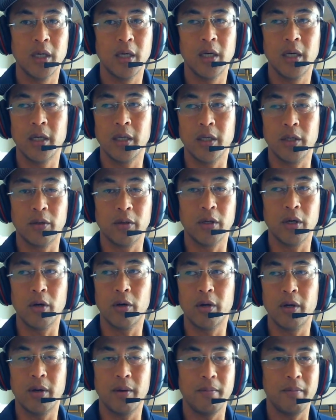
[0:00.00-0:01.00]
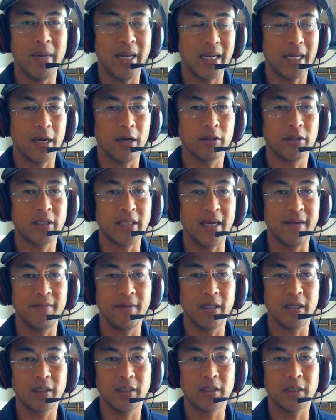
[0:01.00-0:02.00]
you can go to
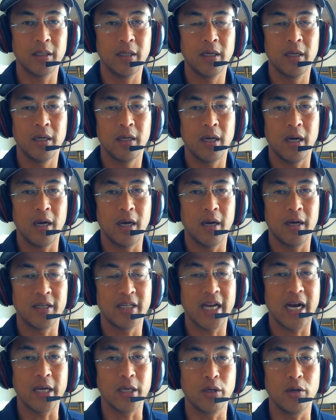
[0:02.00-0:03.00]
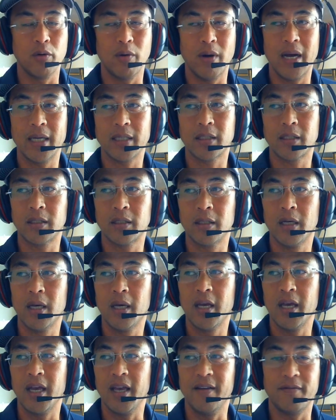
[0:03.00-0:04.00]
medicaresavings.us.
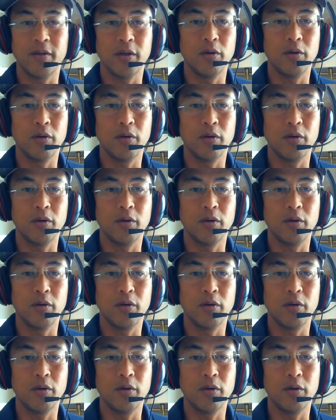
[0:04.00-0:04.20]
If you